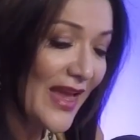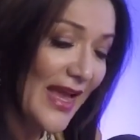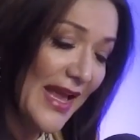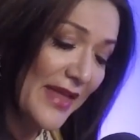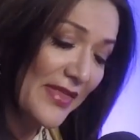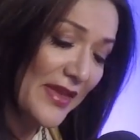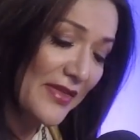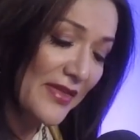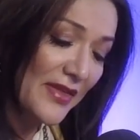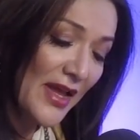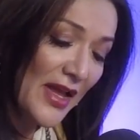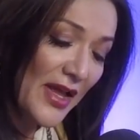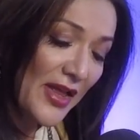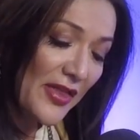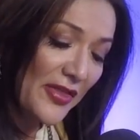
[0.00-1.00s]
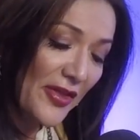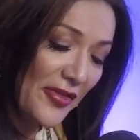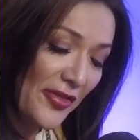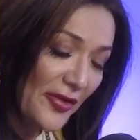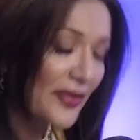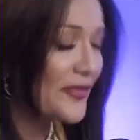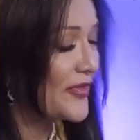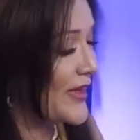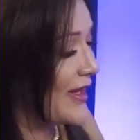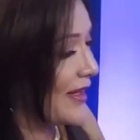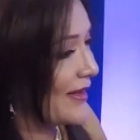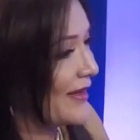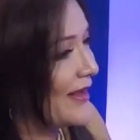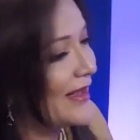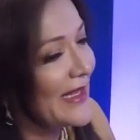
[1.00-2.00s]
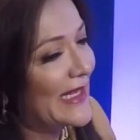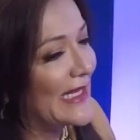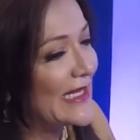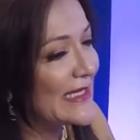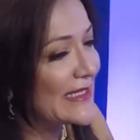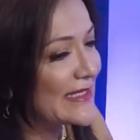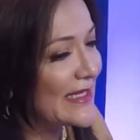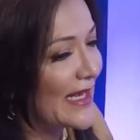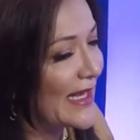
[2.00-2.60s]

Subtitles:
And then the third thing is,